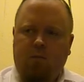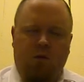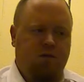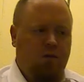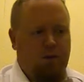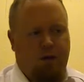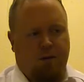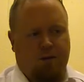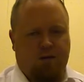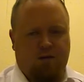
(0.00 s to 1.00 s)
So anyway, I
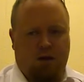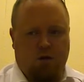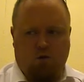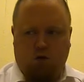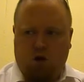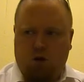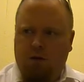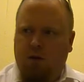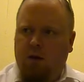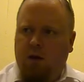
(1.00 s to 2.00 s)
popped into the local
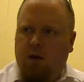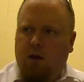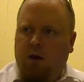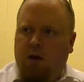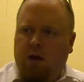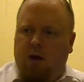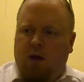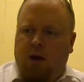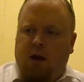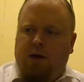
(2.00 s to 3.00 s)
shop
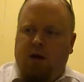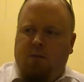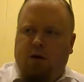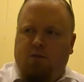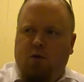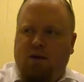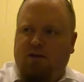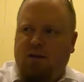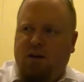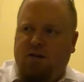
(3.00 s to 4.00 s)
and I've always
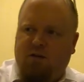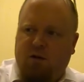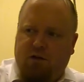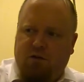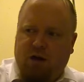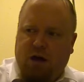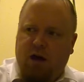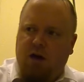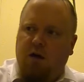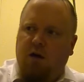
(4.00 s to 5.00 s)
seen this cider in
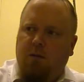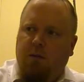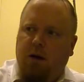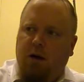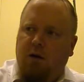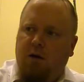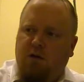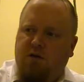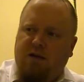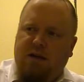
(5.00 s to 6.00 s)
there, but I
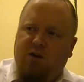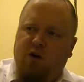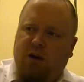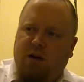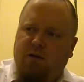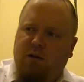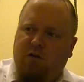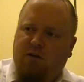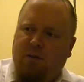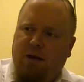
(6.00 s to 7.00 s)
just never got it because it
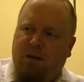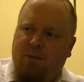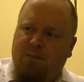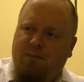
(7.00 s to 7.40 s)
looks a bit, it